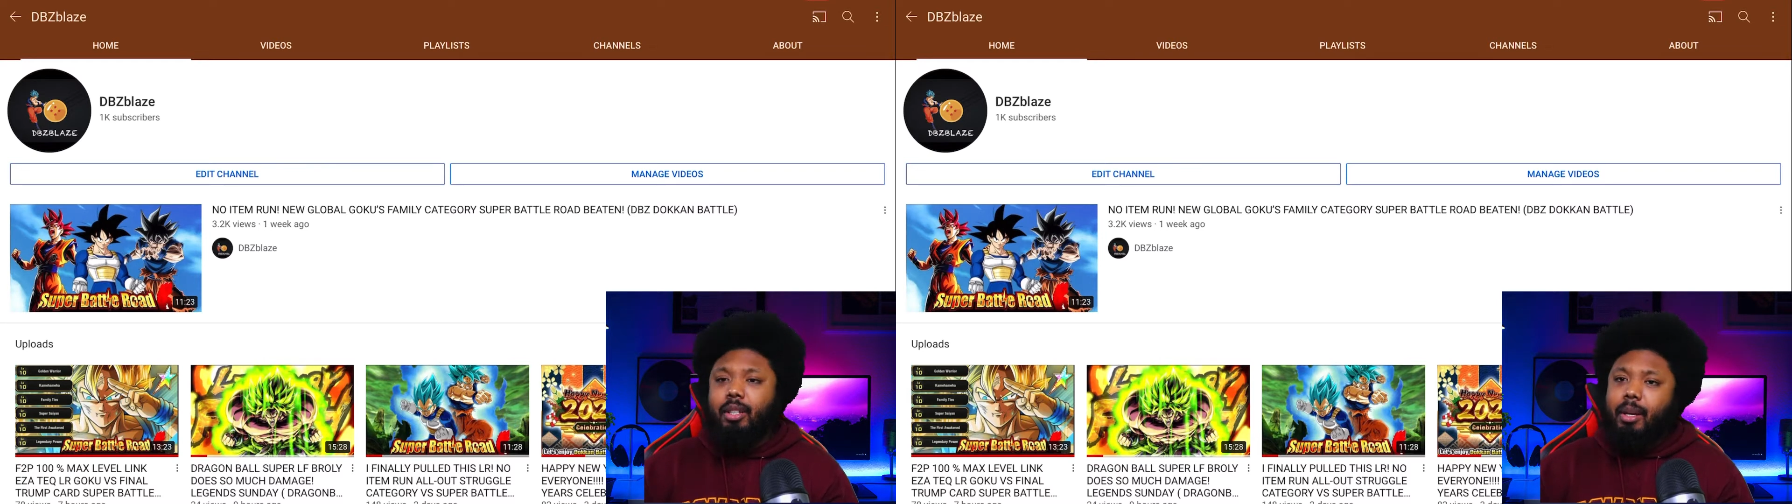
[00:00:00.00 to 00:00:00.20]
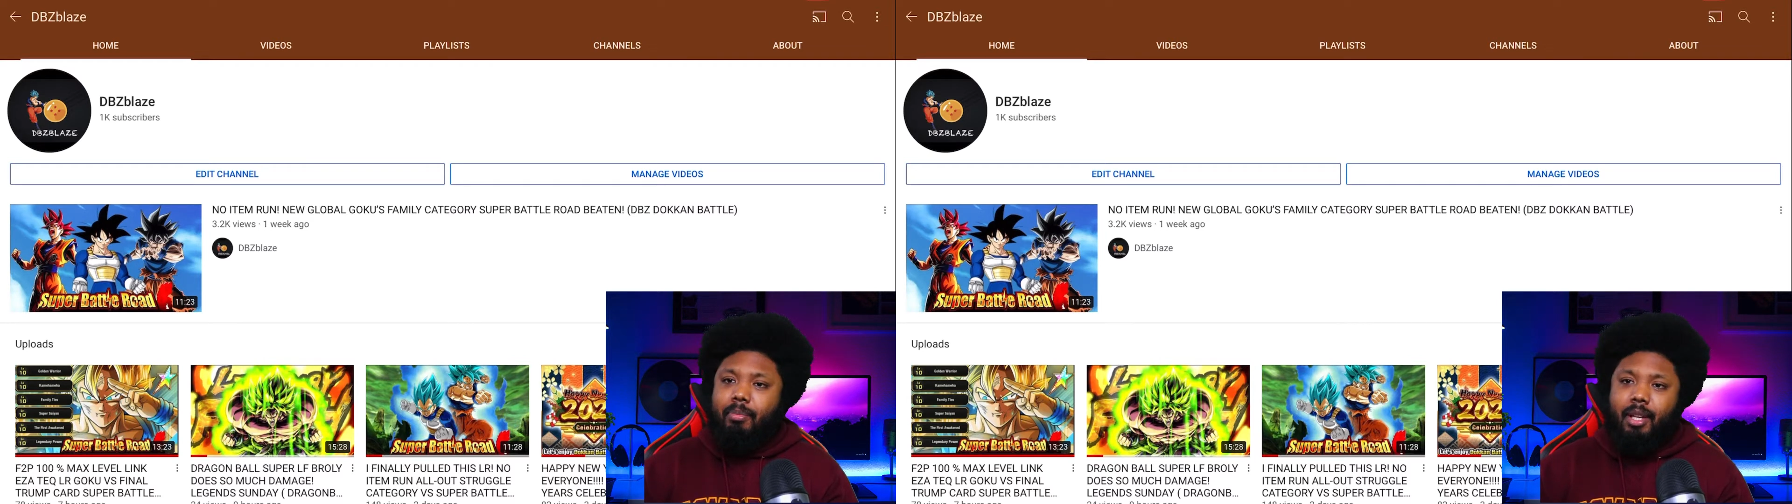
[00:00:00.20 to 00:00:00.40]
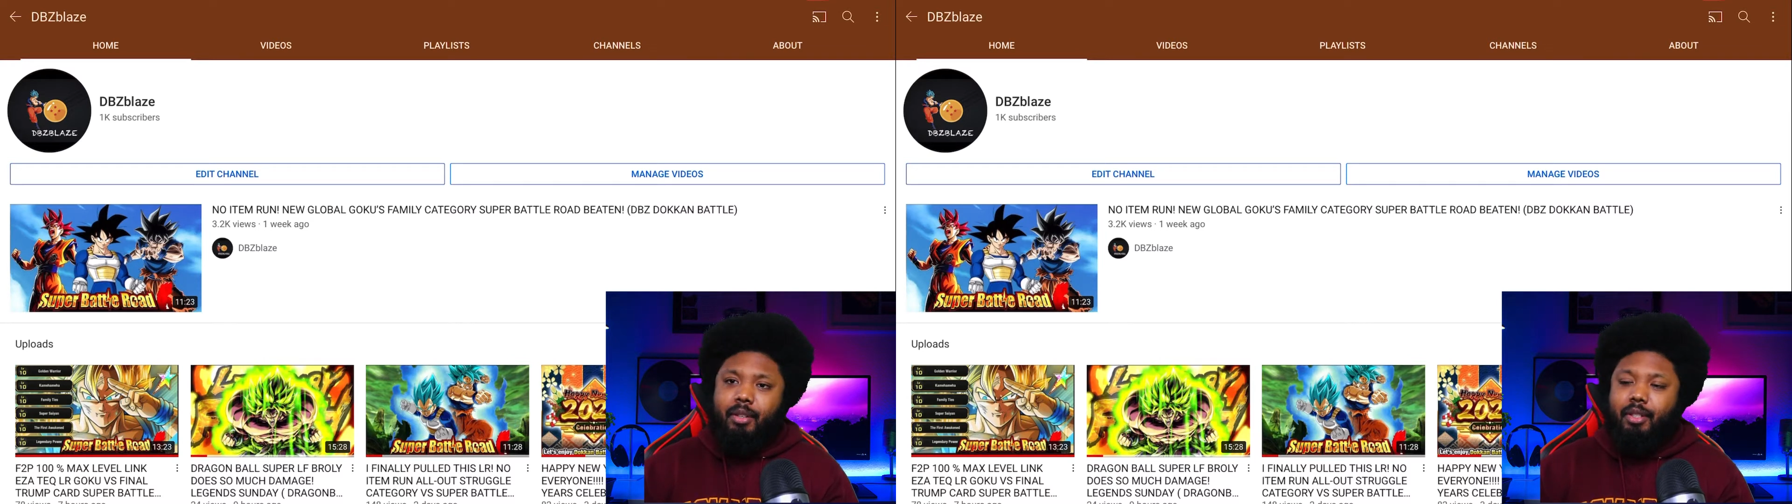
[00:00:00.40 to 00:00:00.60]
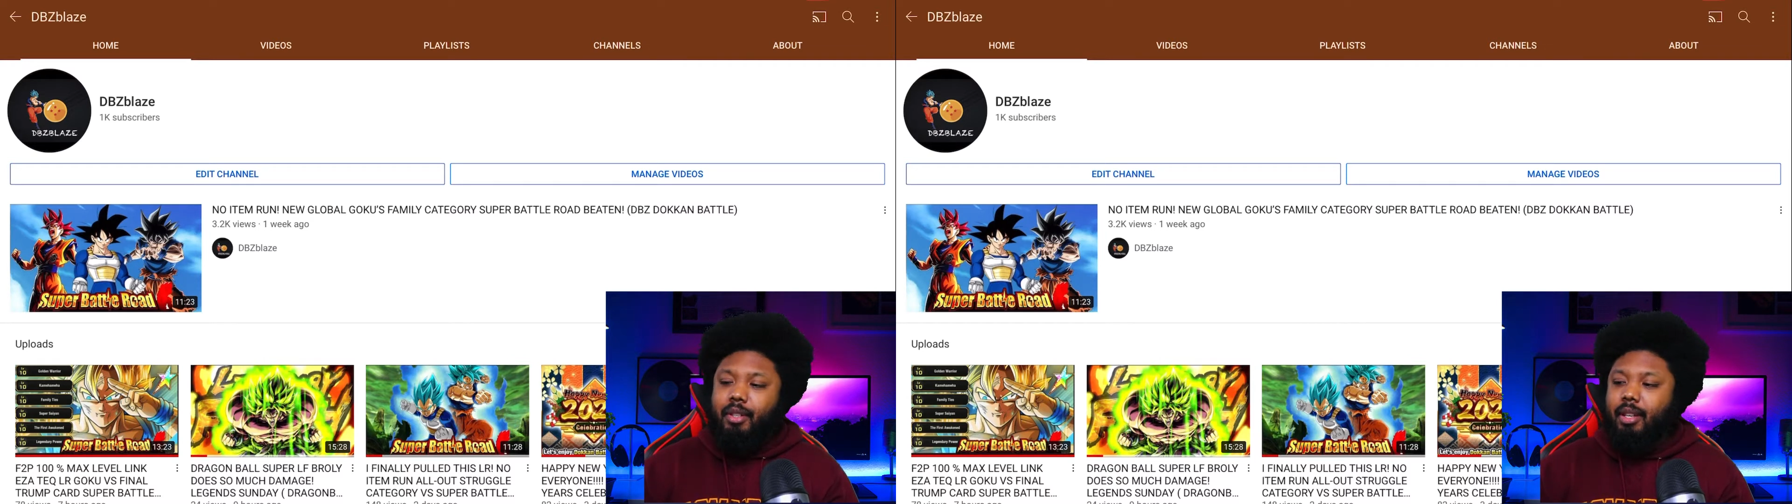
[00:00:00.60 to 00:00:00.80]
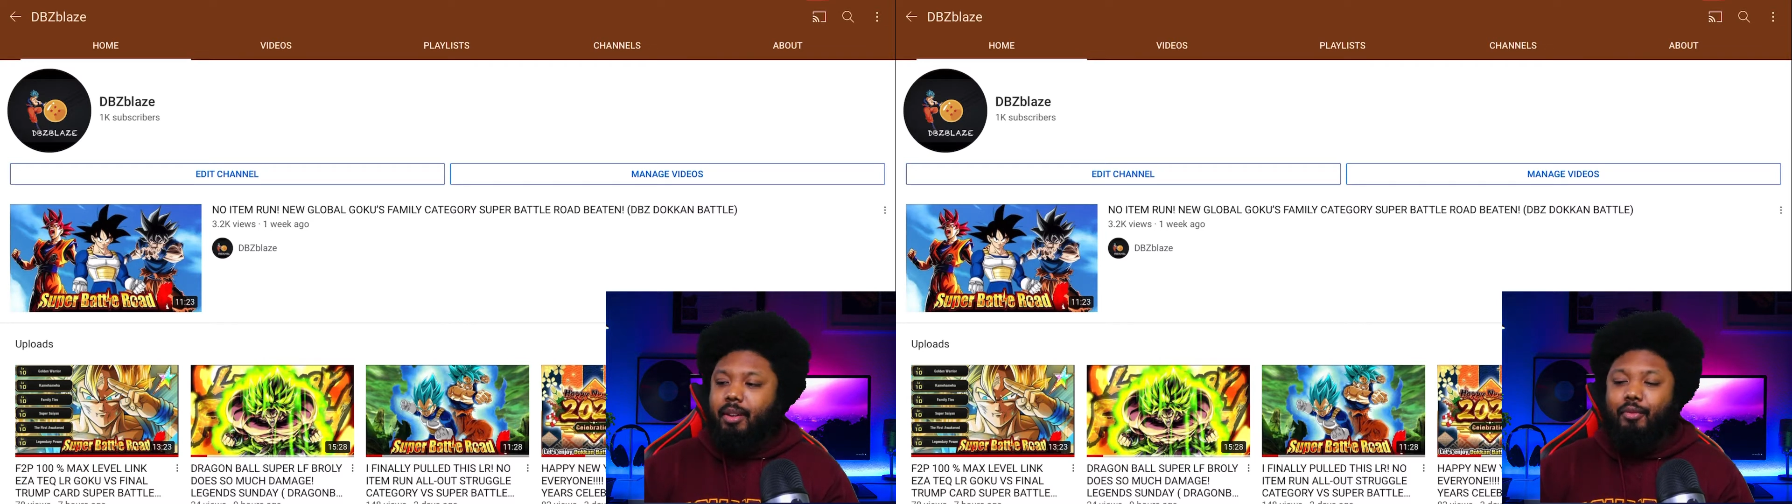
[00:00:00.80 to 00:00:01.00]

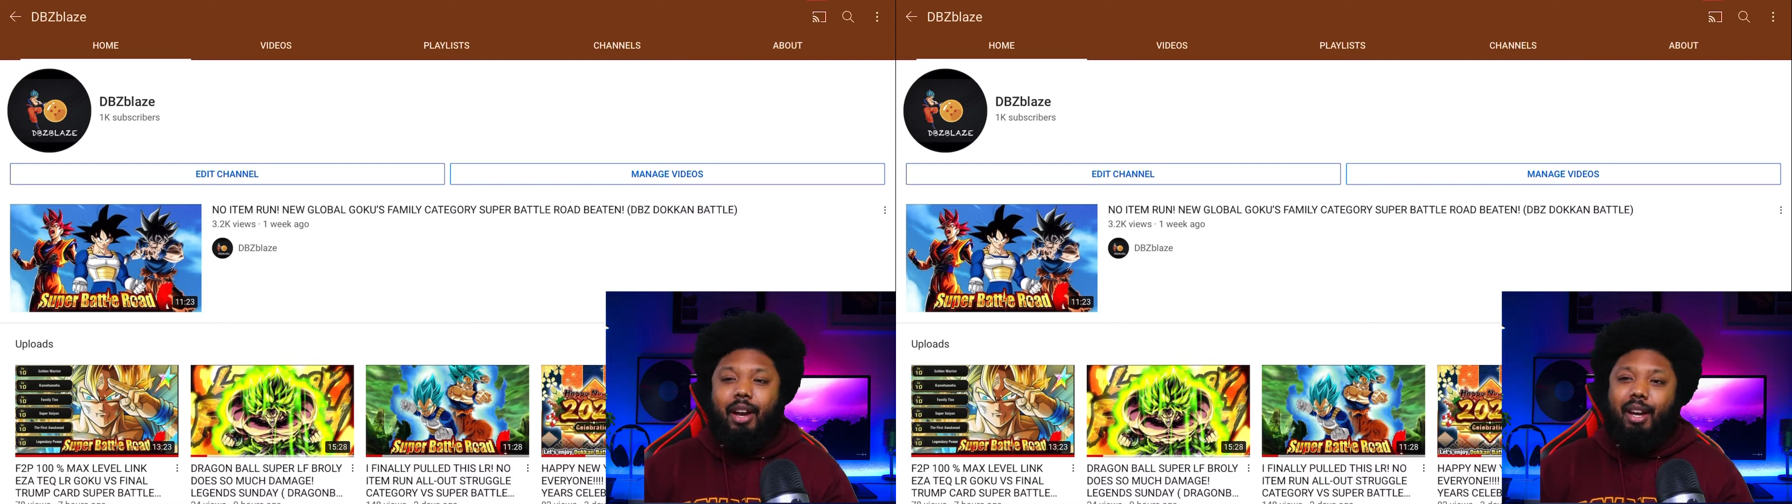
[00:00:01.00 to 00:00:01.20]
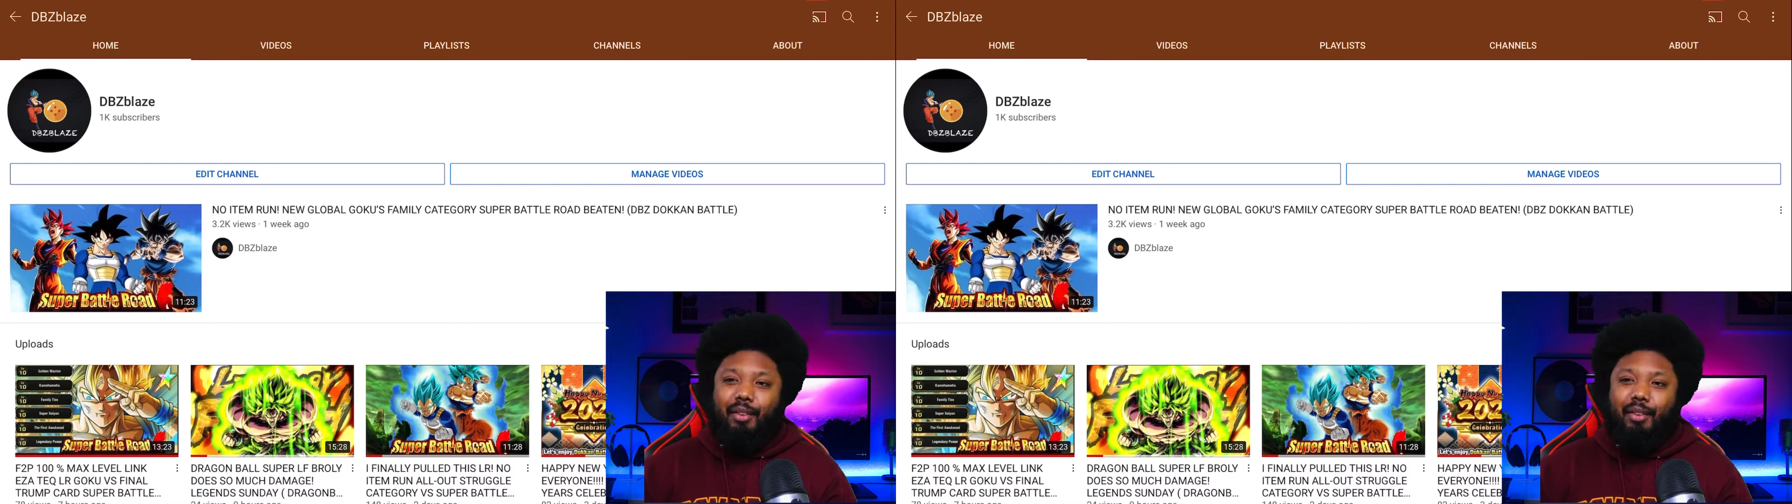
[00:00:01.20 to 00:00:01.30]
thumbnails very